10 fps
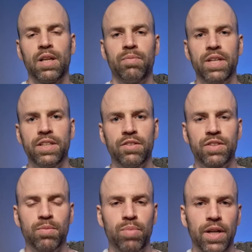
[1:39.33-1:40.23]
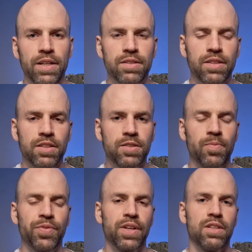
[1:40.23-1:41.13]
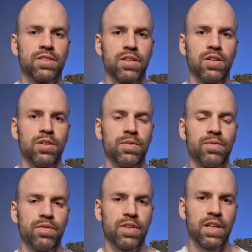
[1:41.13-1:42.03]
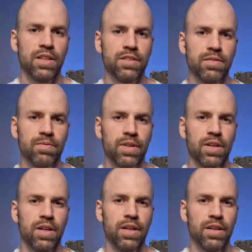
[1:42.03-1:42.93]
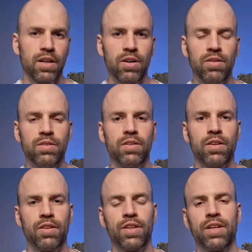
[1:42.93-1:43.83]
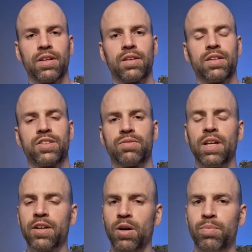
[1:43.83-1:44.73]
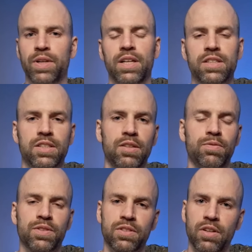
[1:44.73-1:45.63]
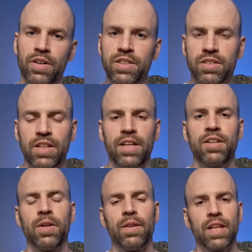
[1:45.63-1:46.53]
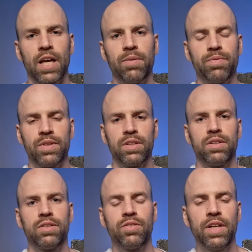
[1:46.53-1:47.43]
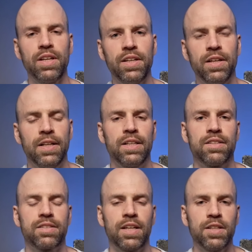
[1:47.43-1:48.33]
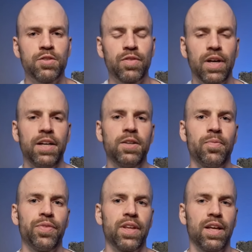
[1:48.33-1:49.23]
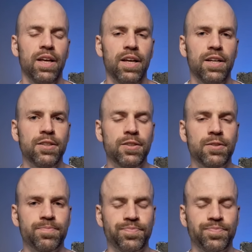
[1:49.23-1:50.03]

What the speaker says: many different places, so that I now think it's really comprehensive with the current state. I'm really satisfied, and